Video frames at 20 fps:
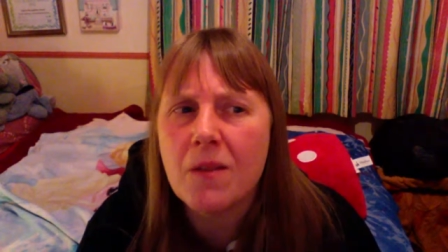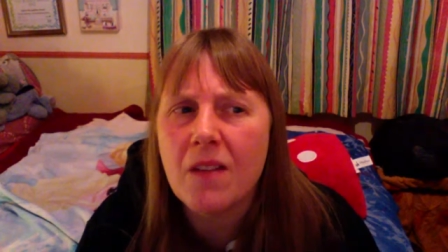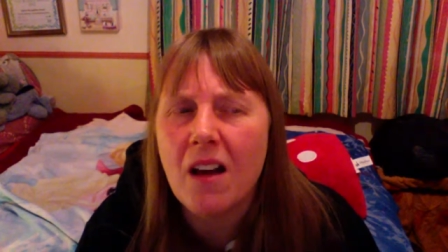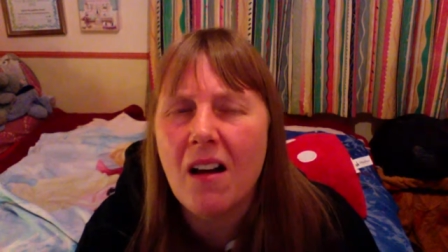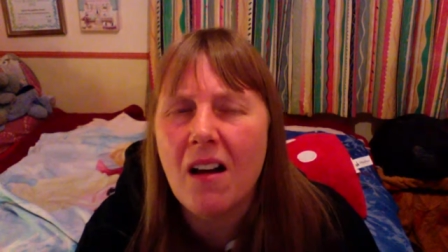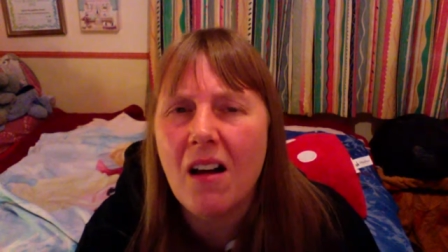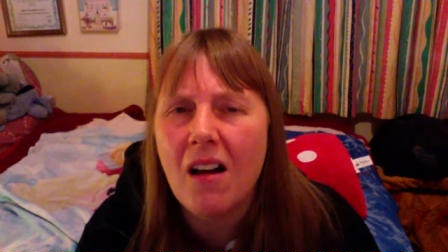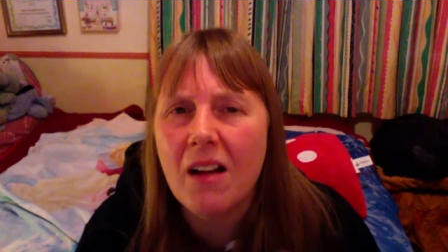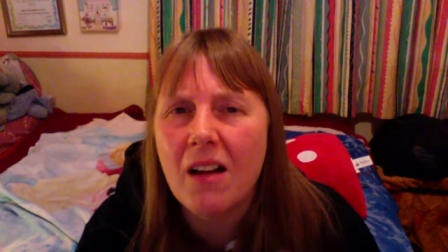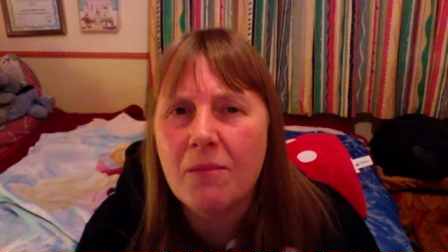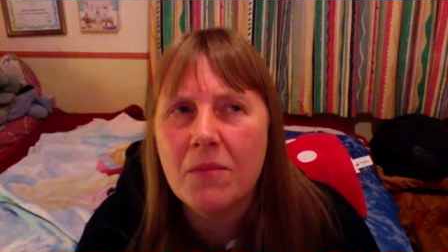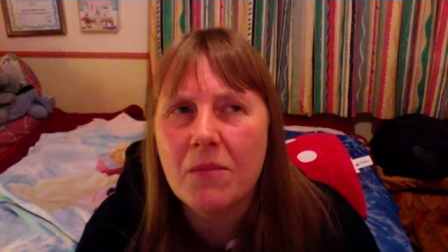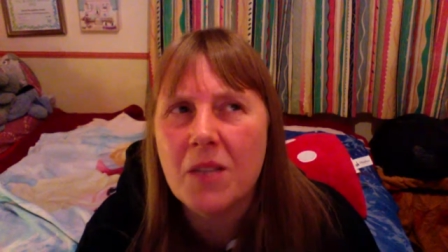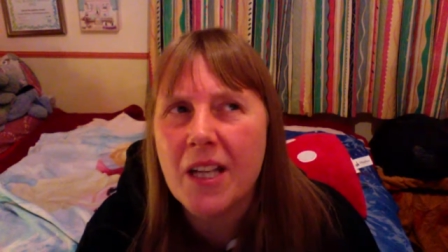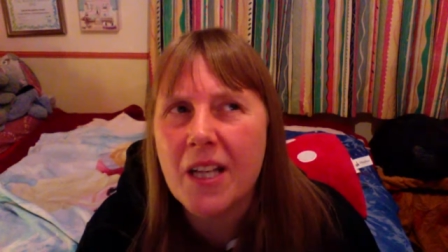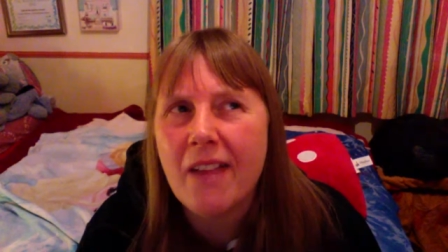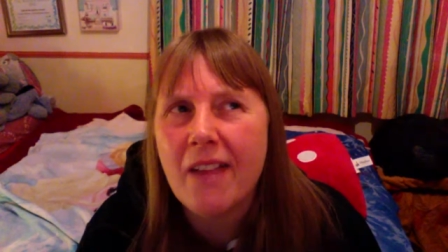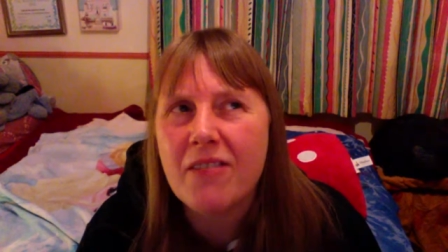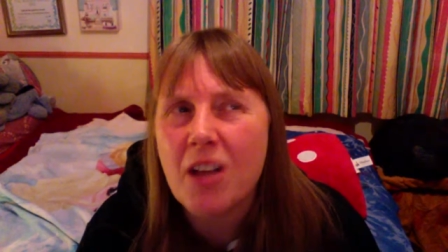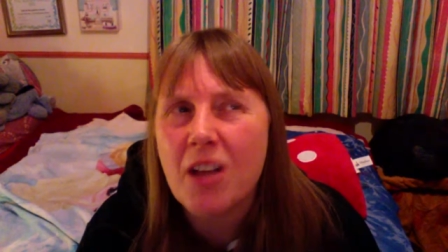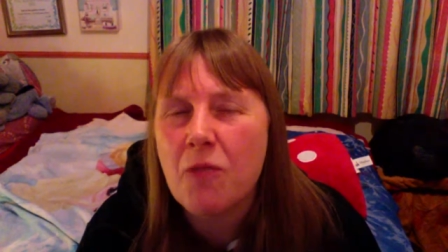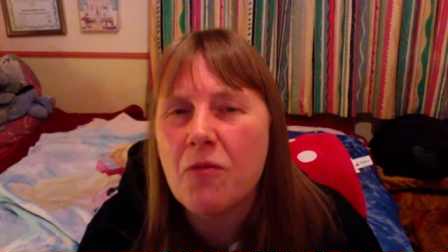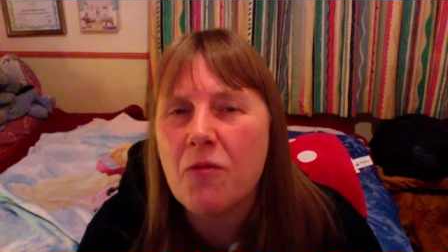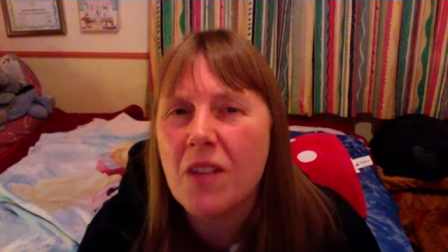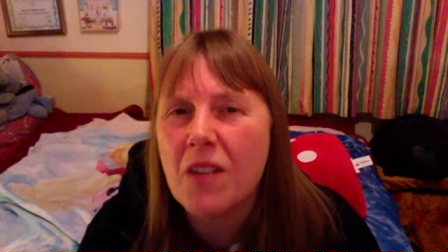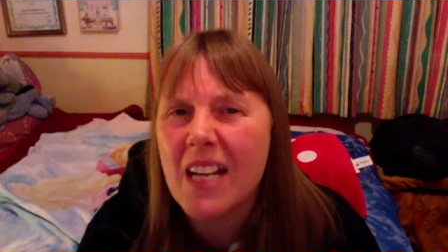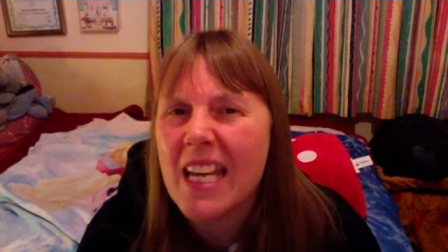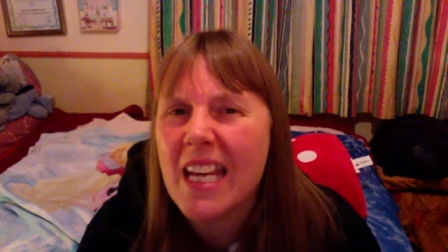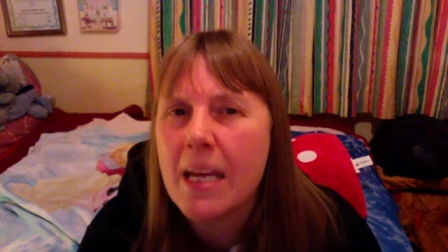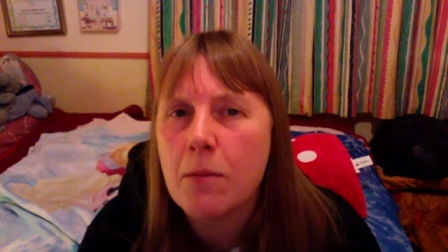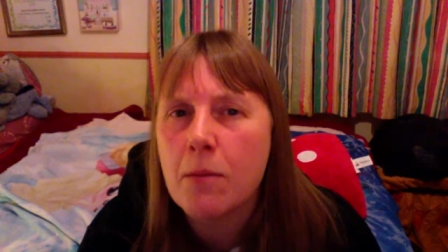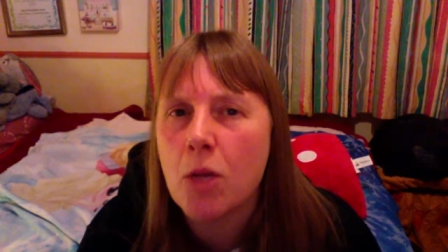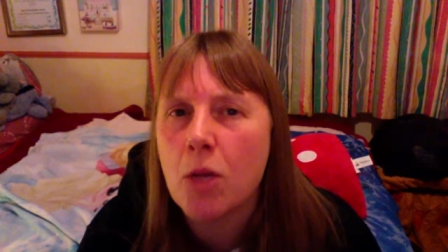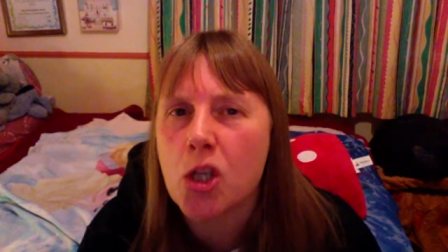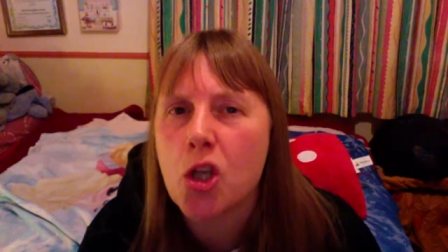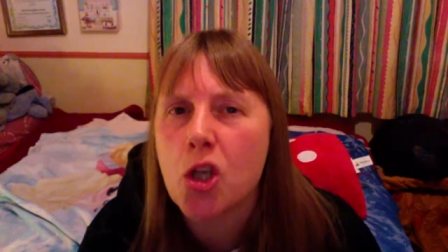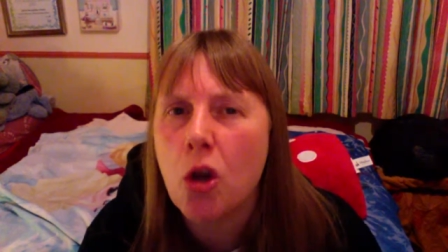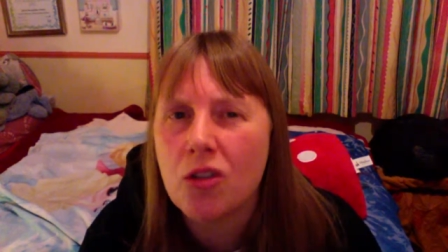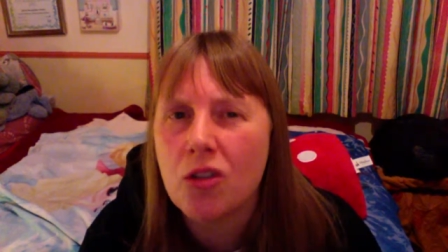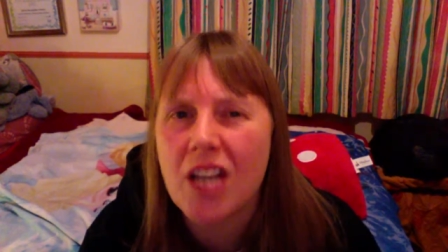that I'm, you know, don't really keep
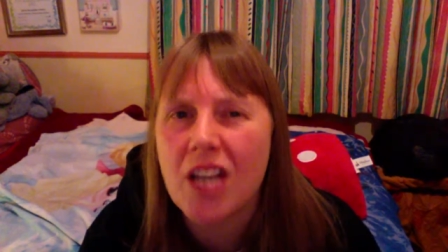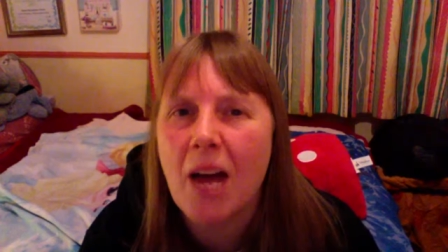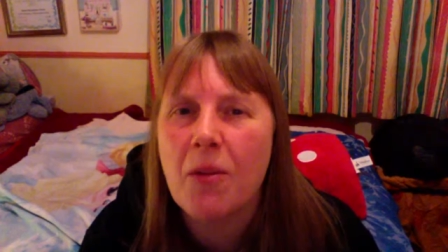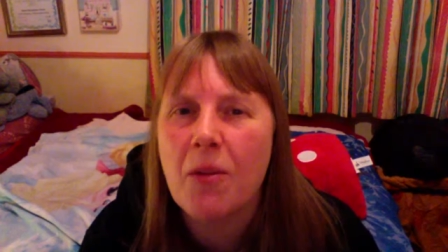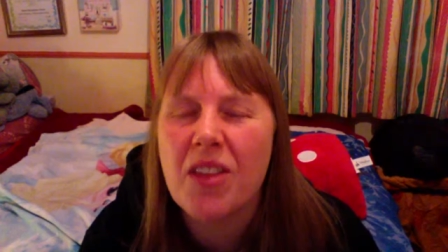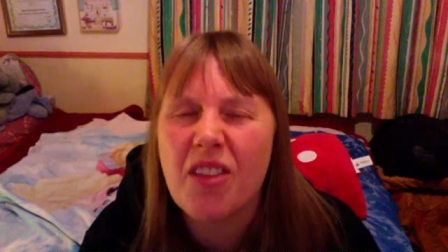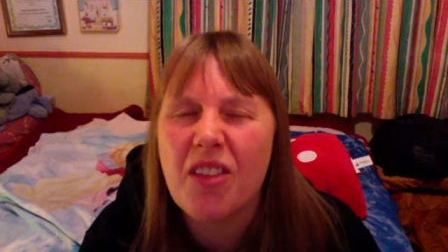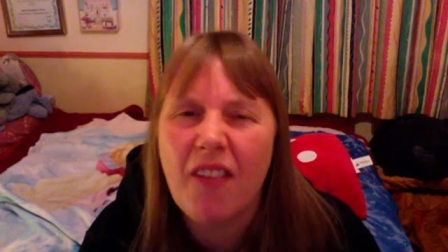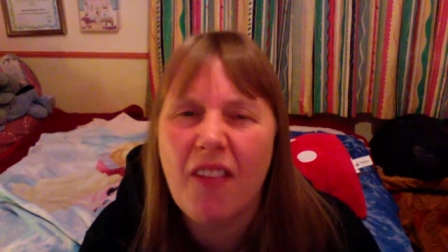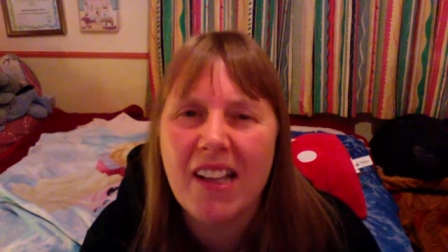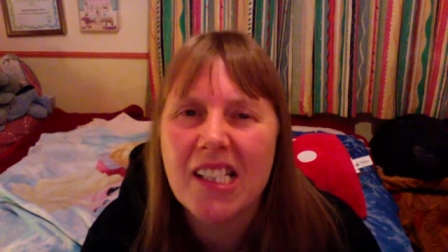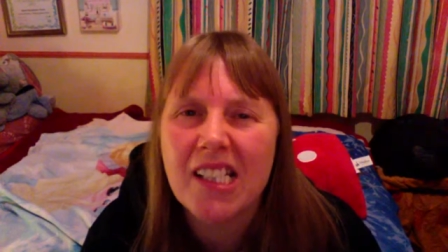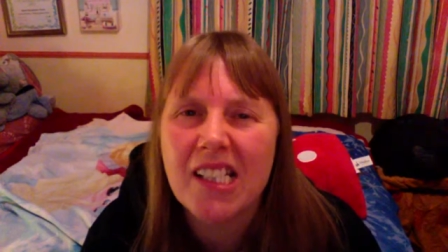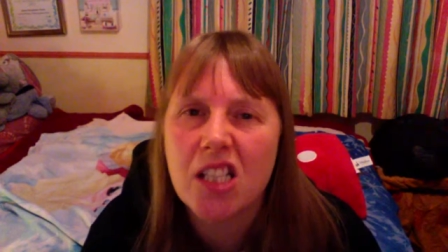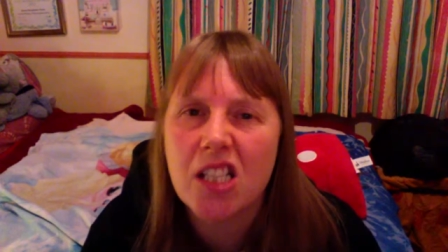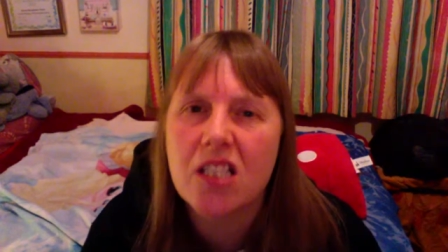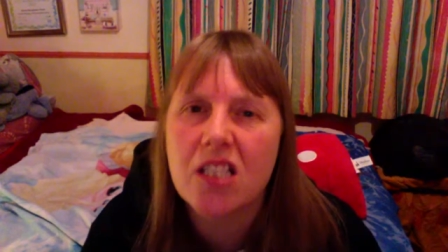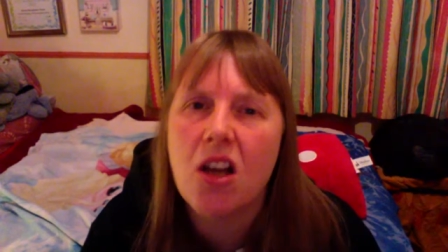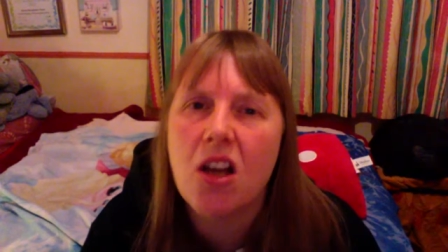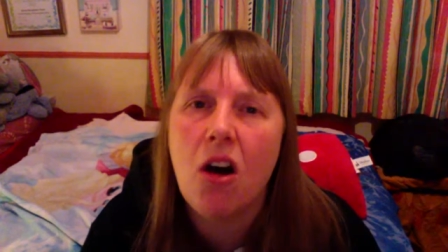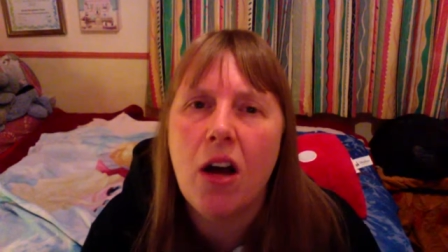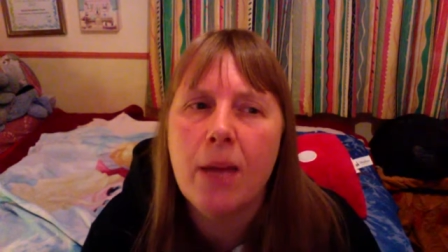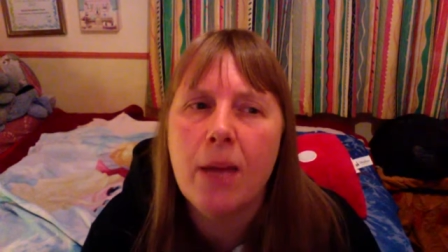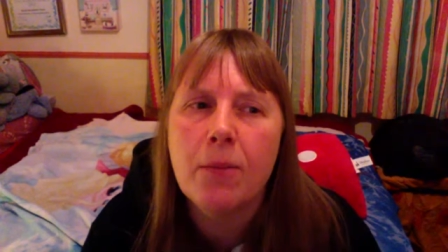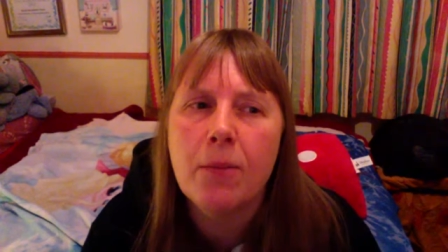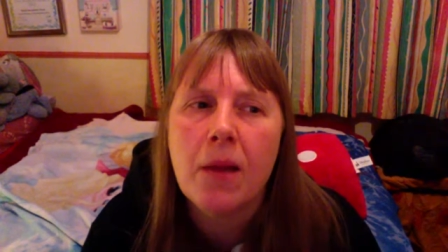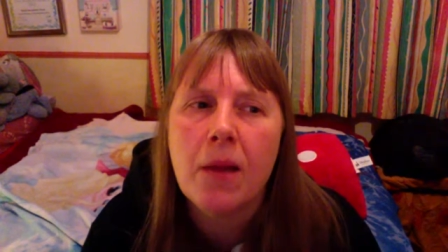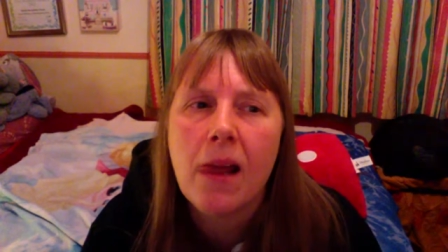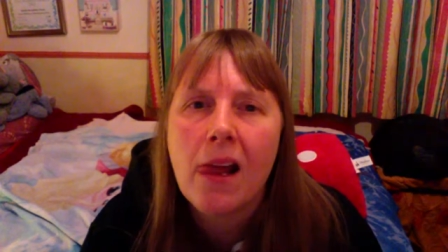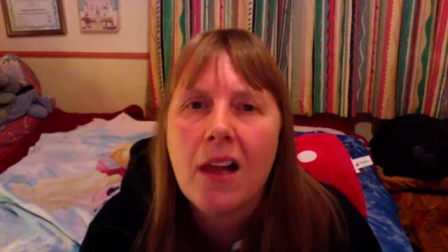much contact with the rest of the time.